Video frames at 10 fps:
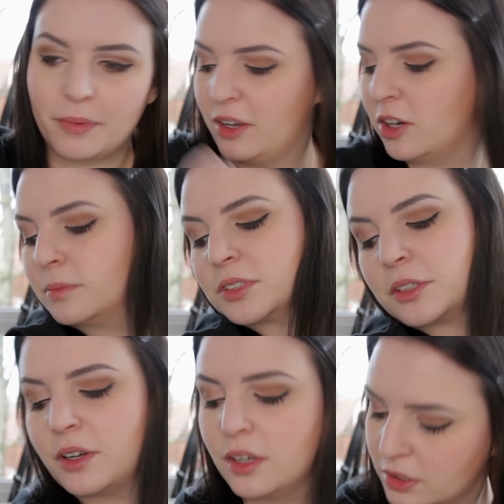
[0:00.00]
of my arm,
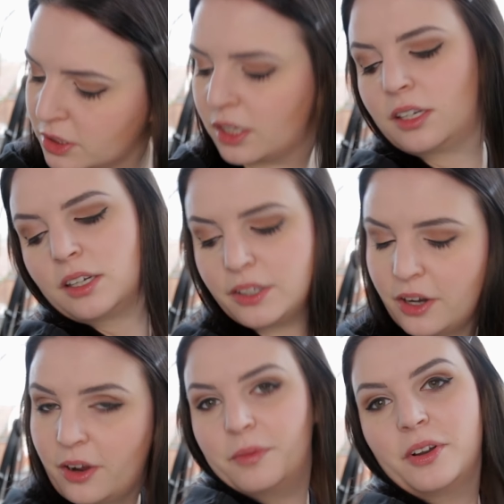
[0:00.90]
so
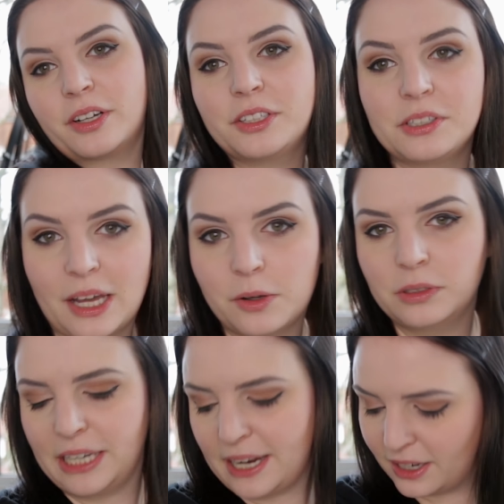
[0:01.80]
yeah, I'm not gonna do that
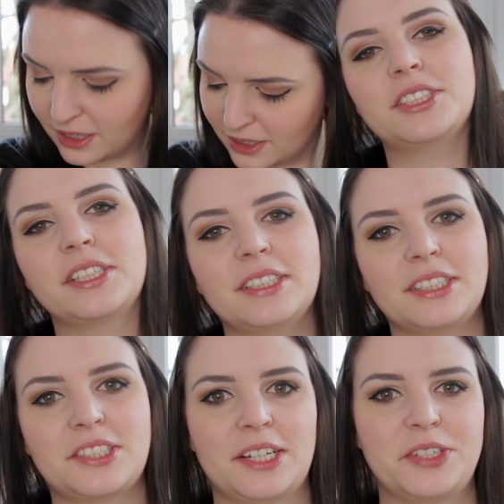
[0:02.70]
all day. I actually got
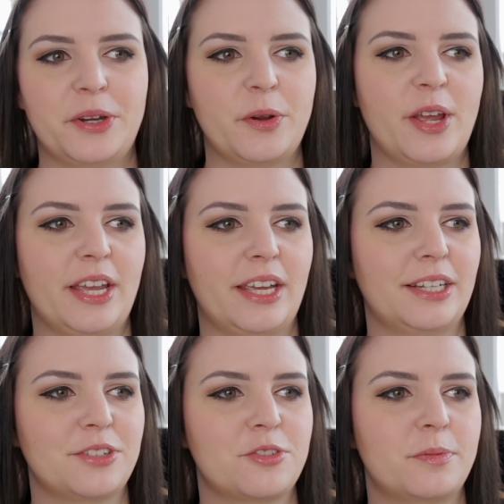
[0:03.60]
this tattoo
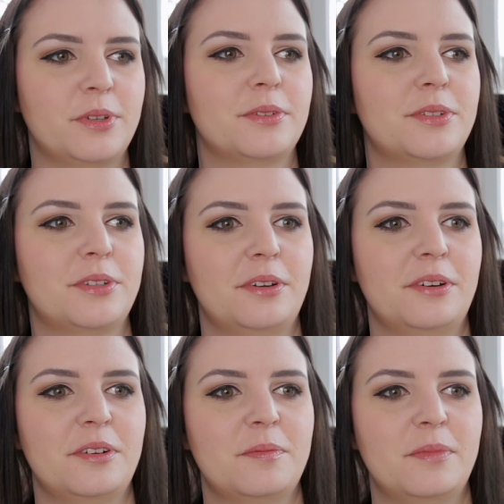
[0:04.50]
in tribute
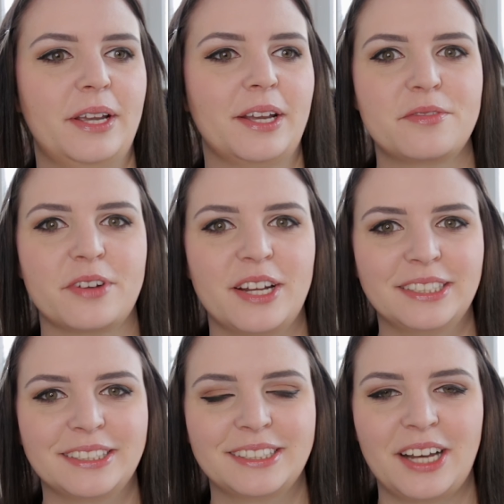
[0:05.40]
to my
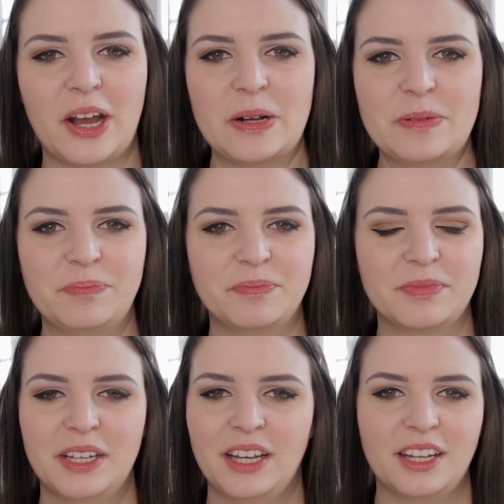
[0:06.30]
boyfriend.
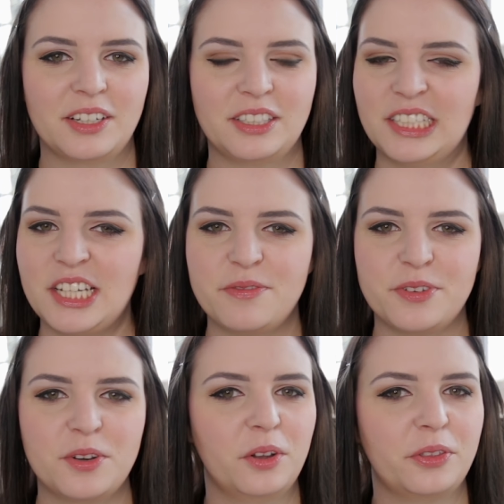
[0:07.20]

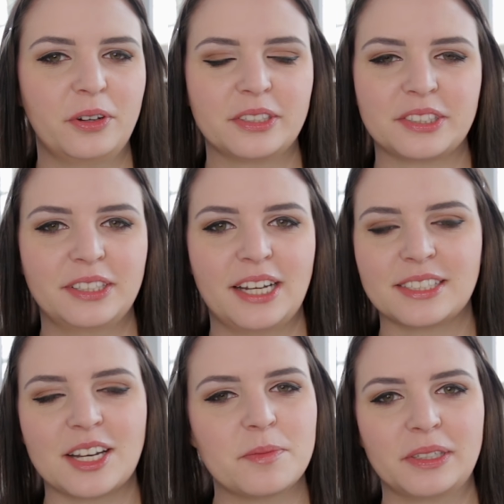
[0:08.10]
Leave your thoughts on
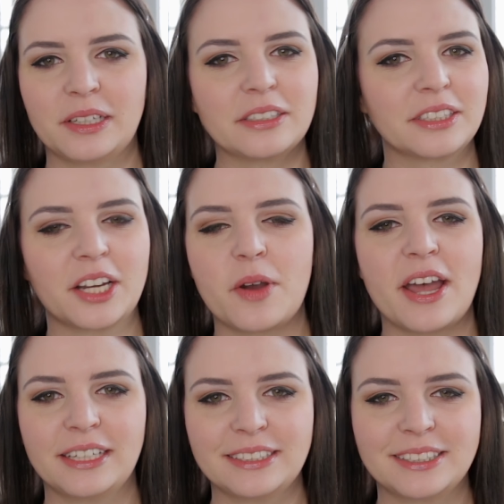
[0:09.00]
that down below. Go
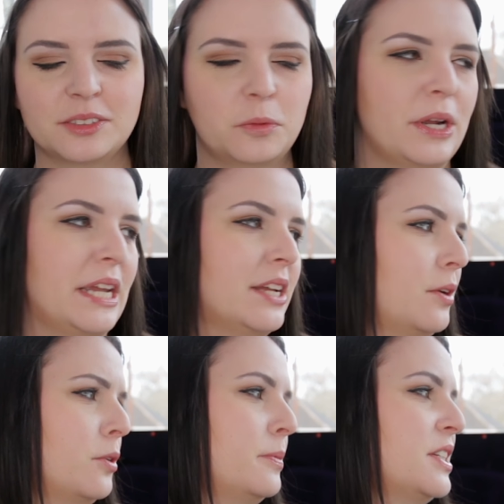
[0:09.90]
ahead. We
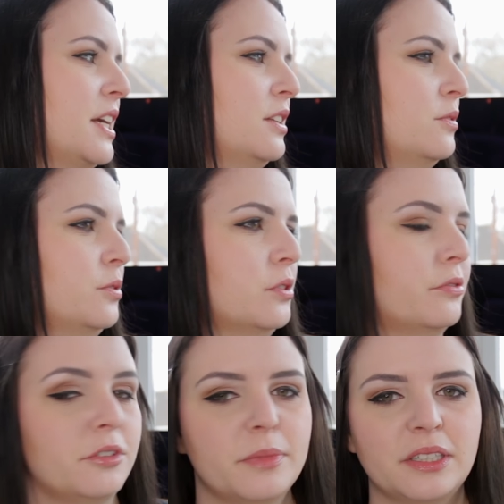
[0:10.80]
had only been together for a
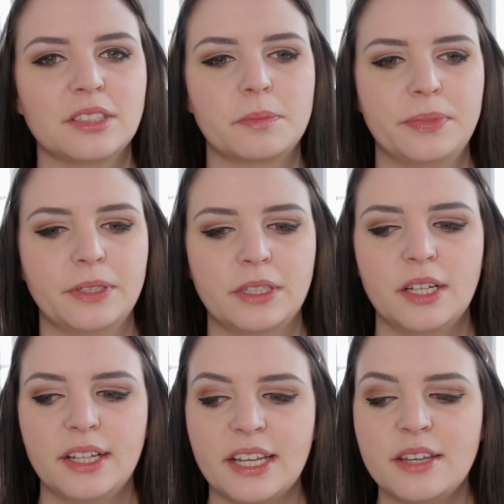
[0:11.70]
few months, but
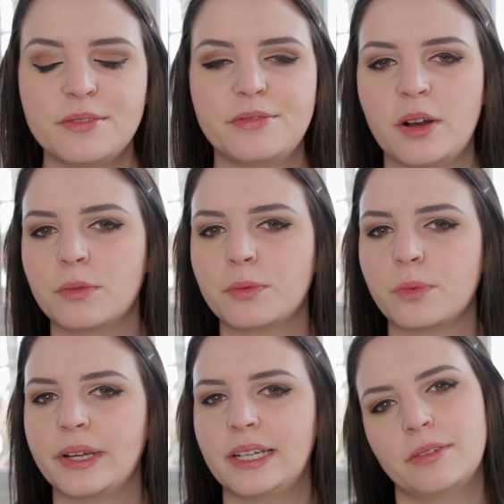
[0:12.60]
it felt
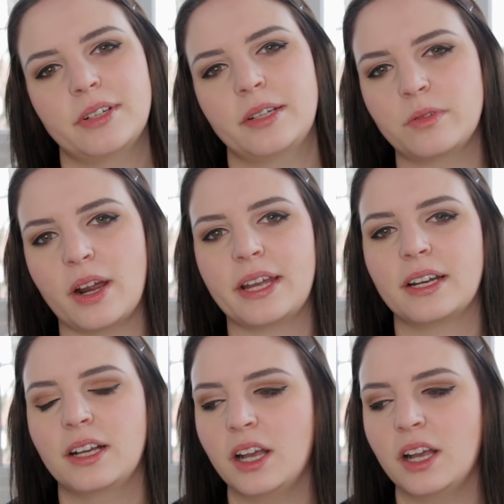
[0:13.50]
really, really right.